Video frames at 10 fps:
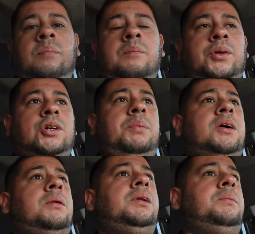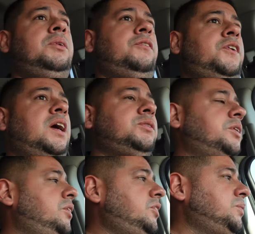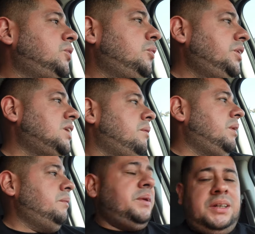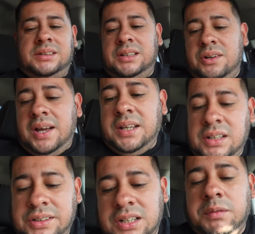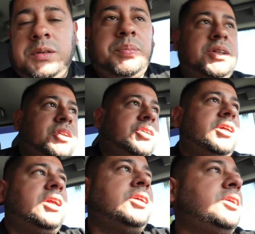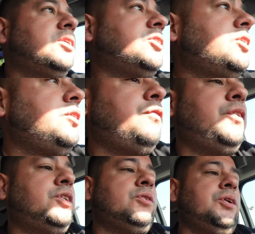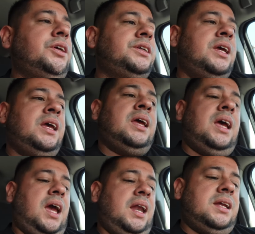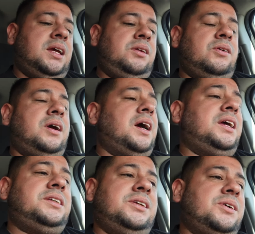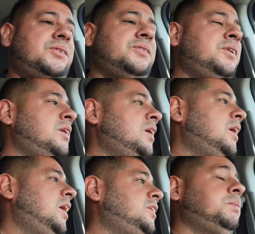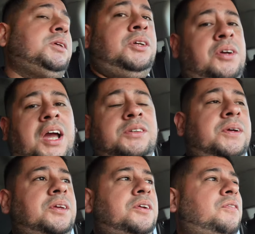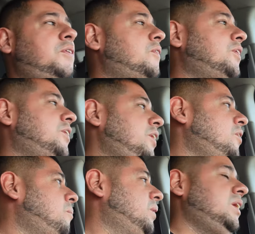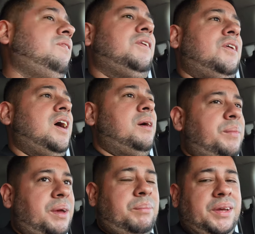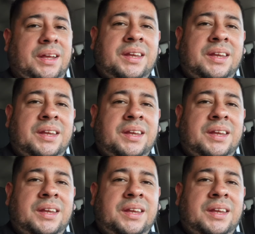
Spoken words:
But drop a comment. Let me know if you guys want to do some story time, man, because, you know, I can dig up some pictures and, you know, tell you a few stories. And then you guys, you know, it's up to you guys whether if you want to, you know, believe it or not, man. But